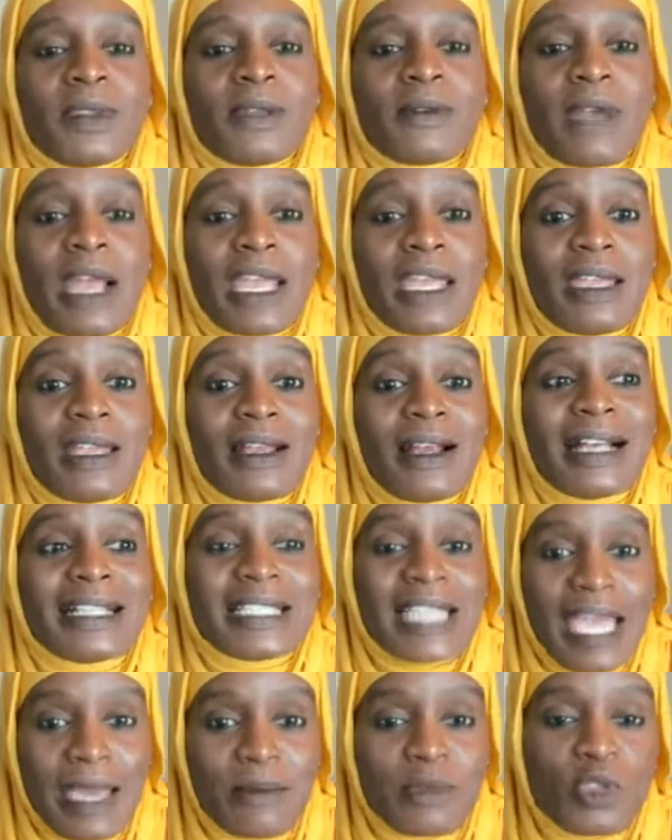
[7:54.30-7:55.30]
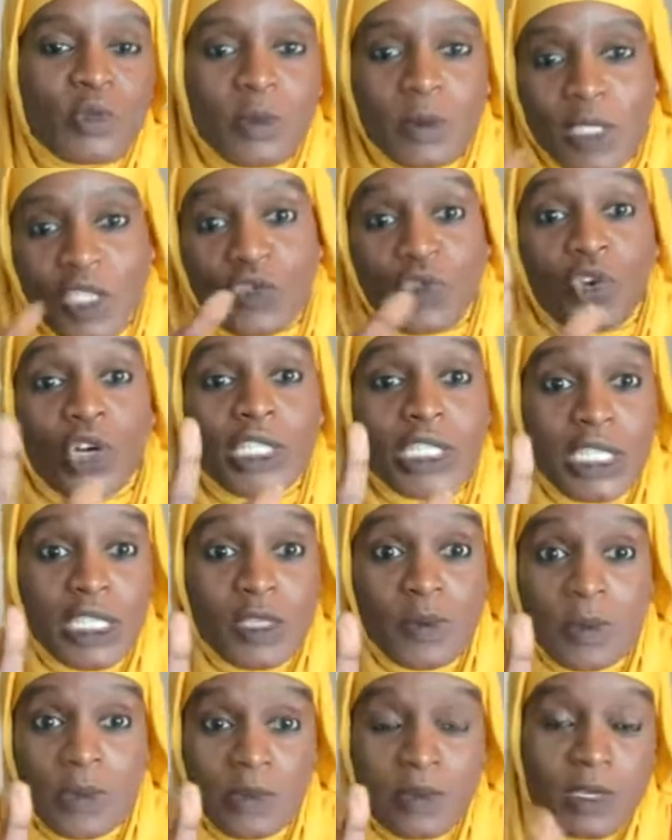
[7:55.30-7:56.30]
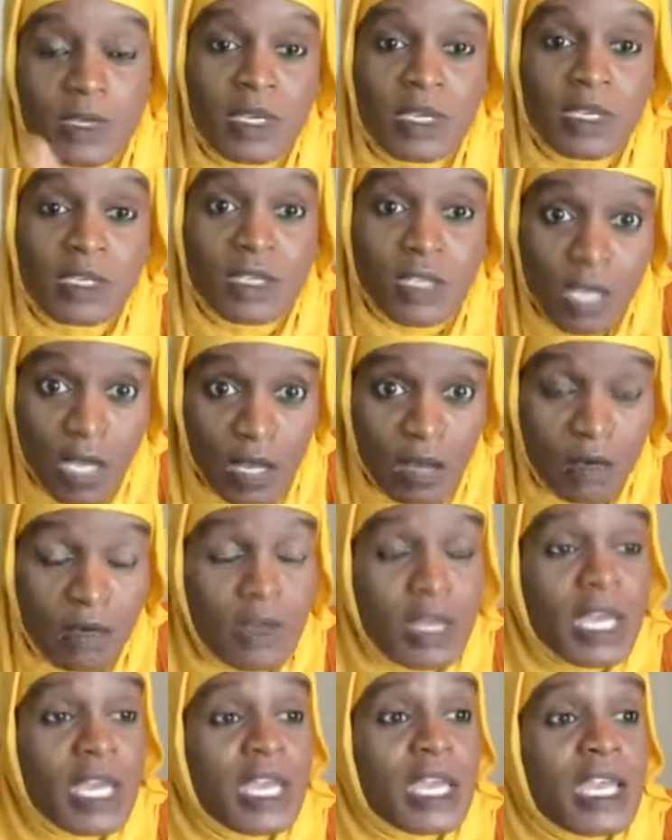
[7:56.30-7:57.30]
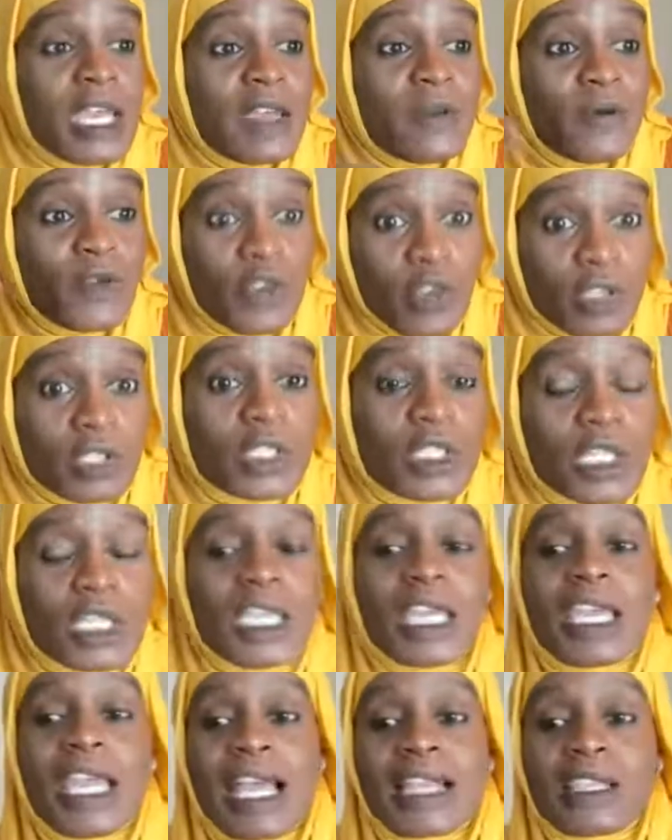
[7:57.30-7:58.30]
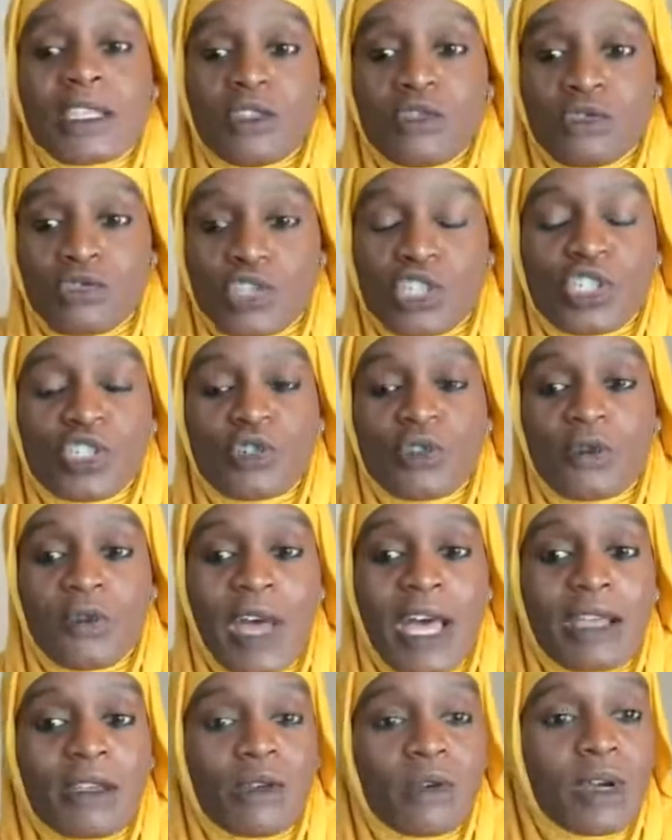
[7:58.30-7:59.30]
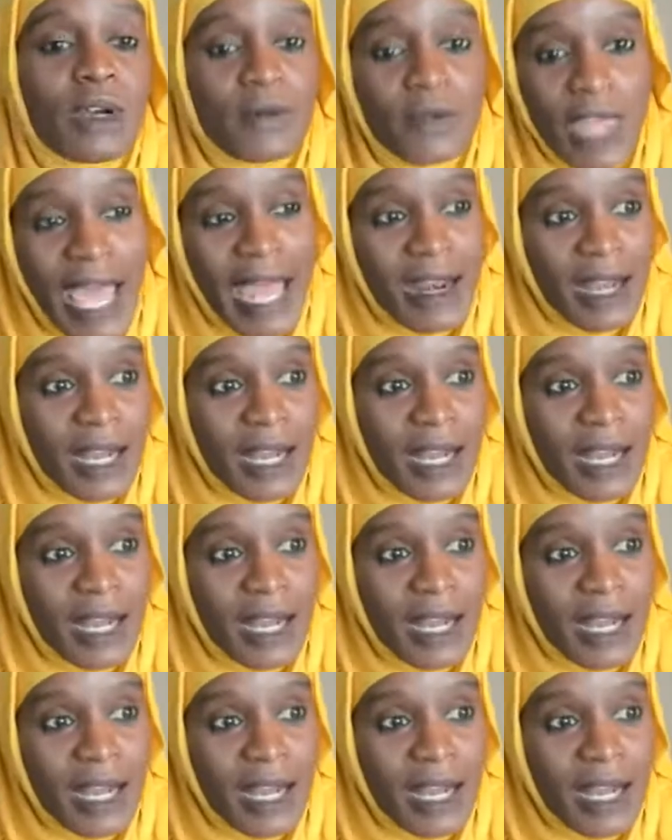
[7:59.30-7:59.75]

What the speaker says: right? A tablespoon is 4 teaspoons. So if you're looking at the nutritional value of that